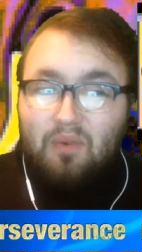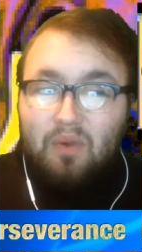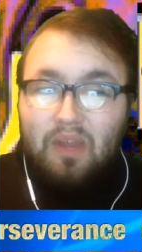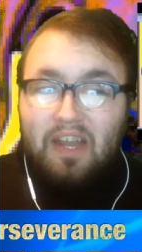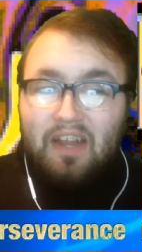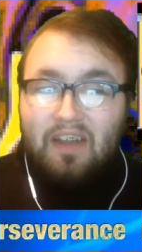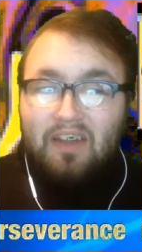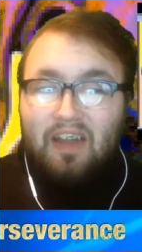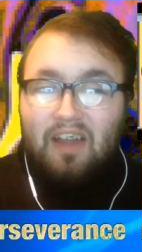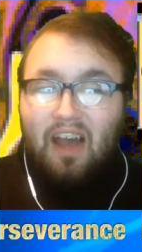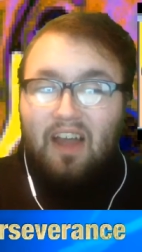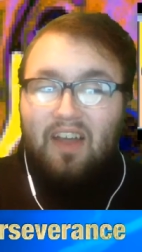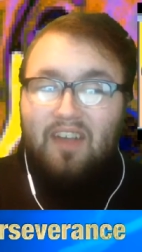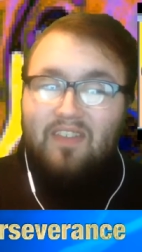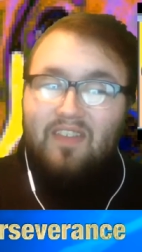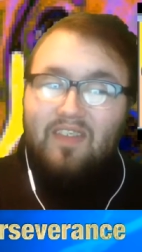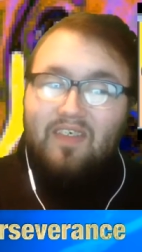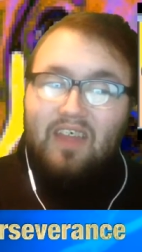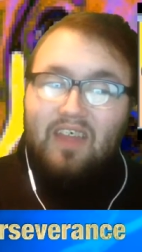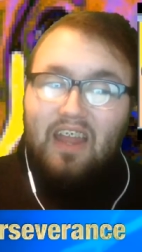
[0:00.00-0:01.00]
wiener dog
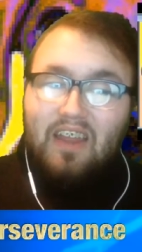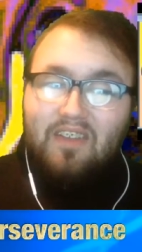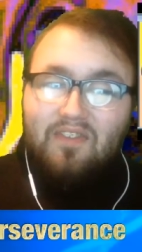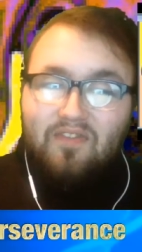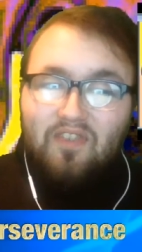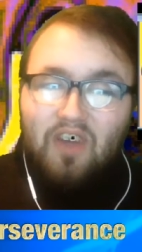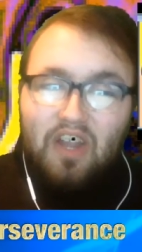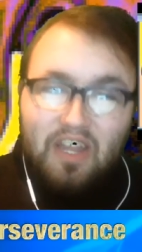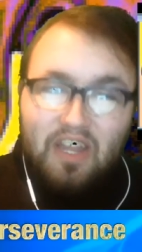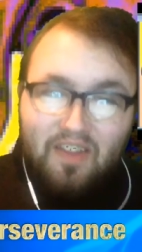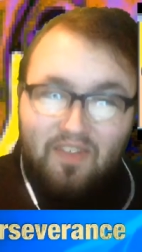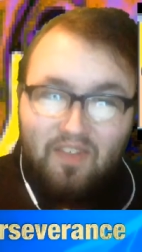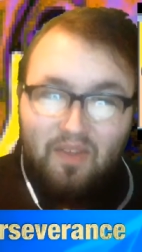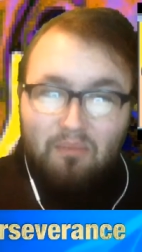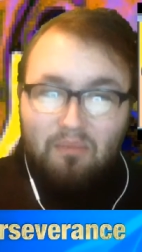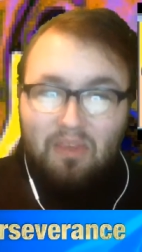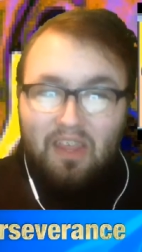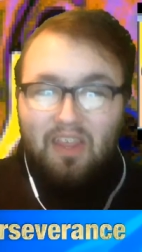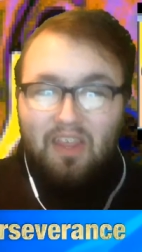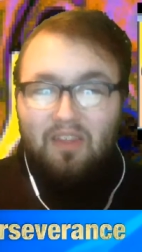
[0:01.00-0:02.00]
is just kind of funny to
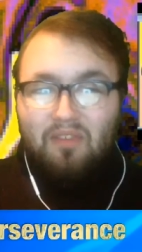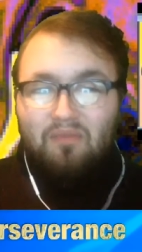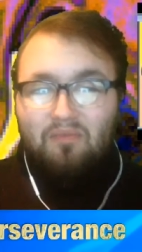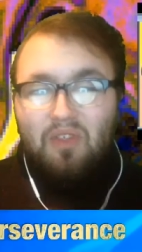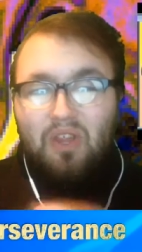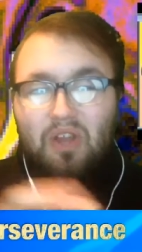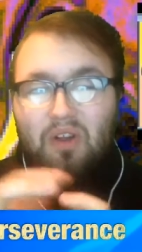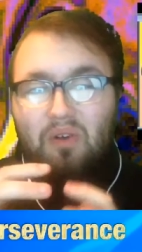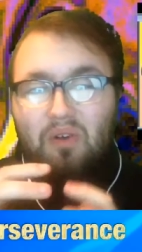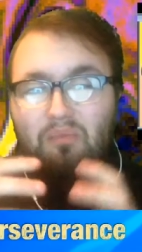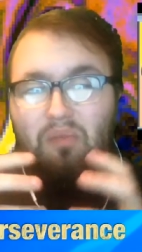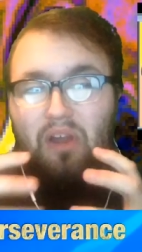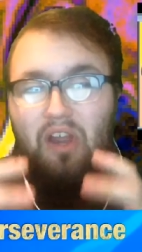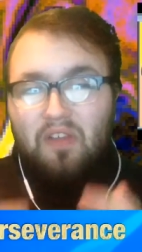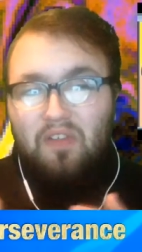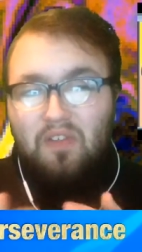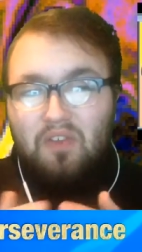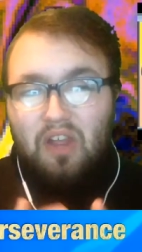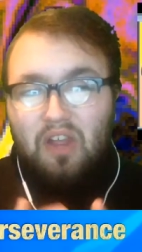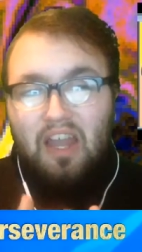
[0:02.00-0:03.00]
me, you know, but
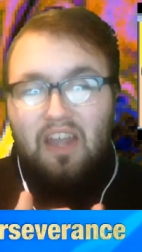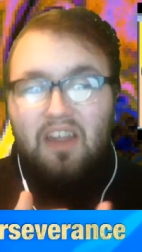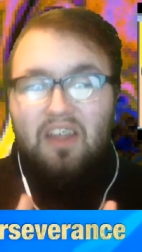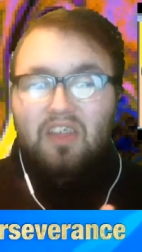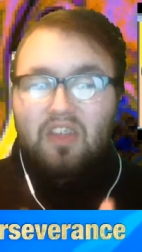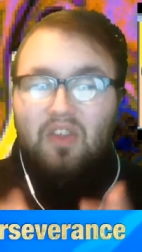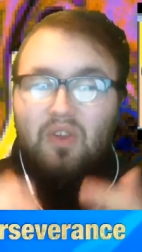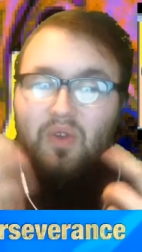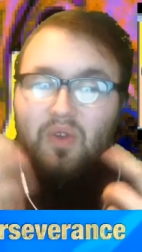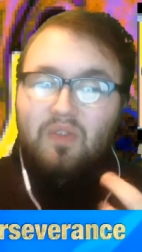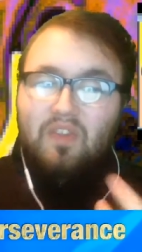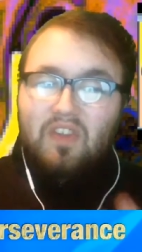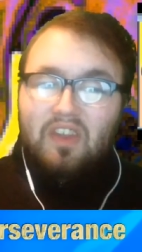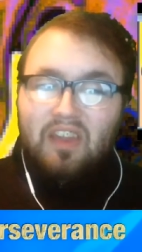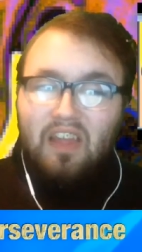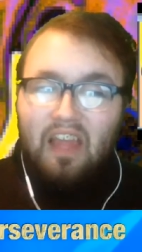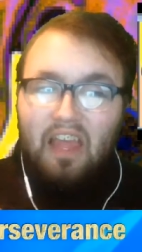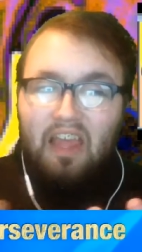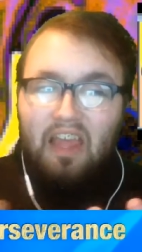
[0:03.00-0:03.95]
also kind of cute, and